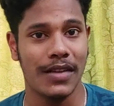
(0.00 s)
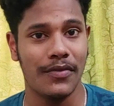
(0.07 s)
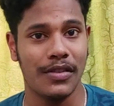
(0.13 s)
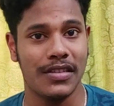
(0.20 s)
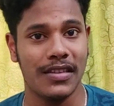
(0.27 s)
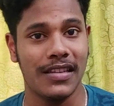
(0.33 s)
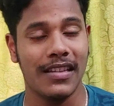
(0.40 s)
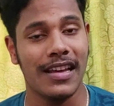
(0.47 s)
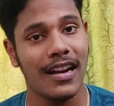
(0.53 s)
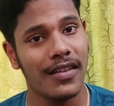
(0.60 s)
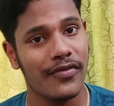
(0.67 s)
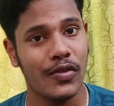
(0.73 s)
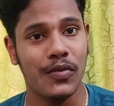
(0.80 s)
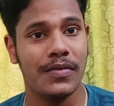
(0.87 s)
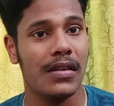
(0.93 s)
I would say there are
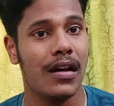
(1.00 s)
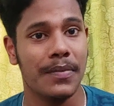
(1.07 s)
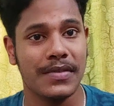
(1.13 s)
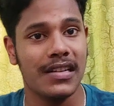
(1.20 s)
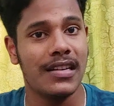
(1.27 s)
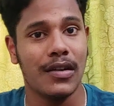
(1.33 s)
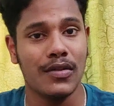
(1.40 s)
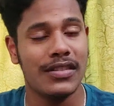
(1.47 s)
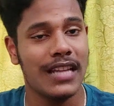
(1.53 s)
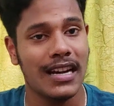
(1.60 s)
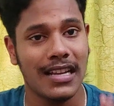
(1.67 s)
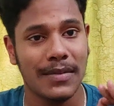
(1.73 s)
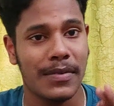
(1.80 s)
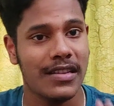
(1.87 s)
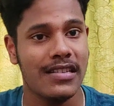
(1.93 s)
few ups and downs
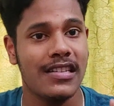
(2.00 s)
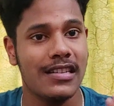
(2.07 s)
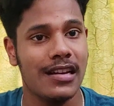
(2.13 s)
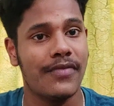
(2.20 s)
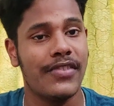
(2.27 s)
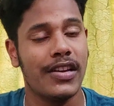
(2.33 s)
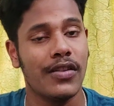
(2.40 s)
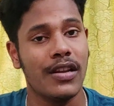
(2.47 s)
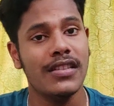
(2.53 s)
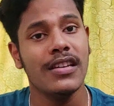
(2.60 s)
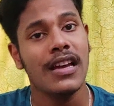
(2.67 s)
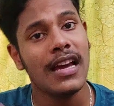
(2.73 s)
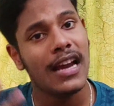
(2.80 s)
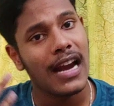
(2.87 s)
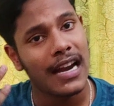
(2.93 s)
that are present in every college,
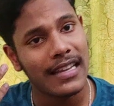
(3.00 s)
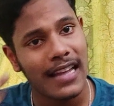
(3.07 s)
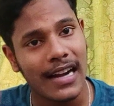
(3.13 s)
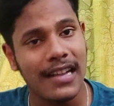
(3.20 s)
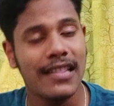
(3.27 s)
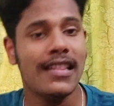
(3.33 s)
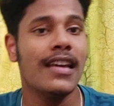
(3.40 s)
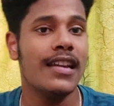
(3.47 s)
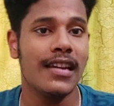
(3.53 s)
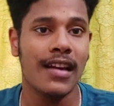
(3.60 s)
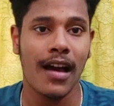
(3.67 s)
and that are there in